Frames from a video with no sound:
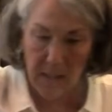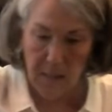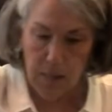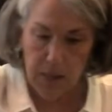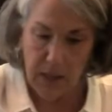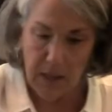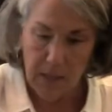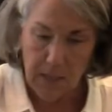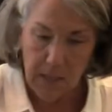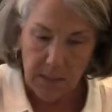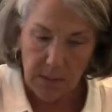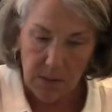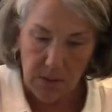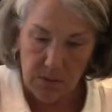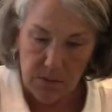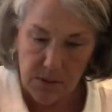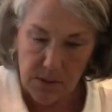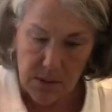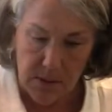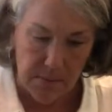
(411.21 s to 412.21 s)
and
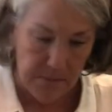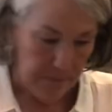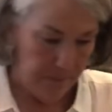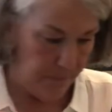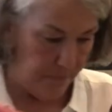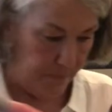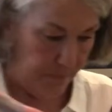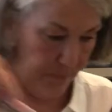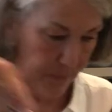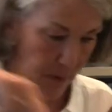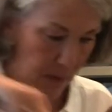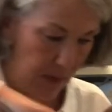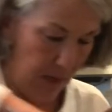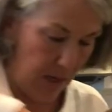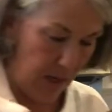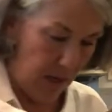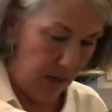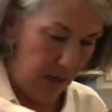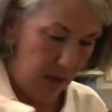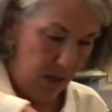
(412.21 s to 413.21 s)
use them
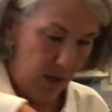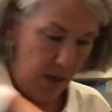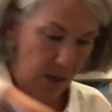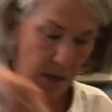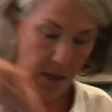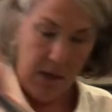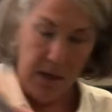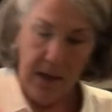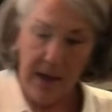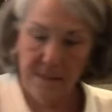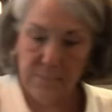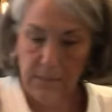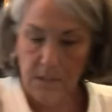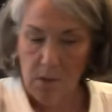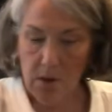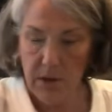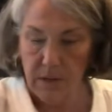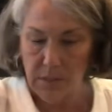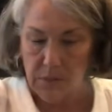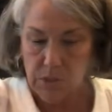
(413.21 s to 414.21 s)
as a
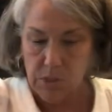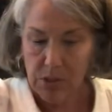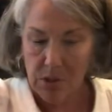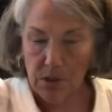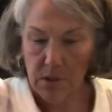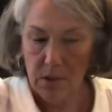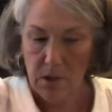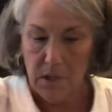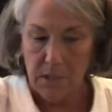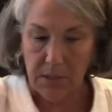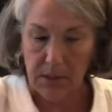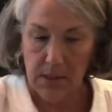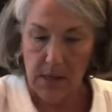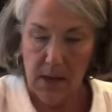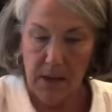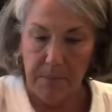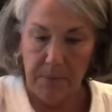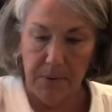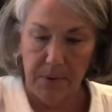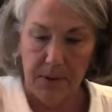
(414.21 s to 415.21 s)
garnish on
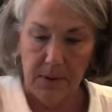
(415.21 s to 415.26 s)
top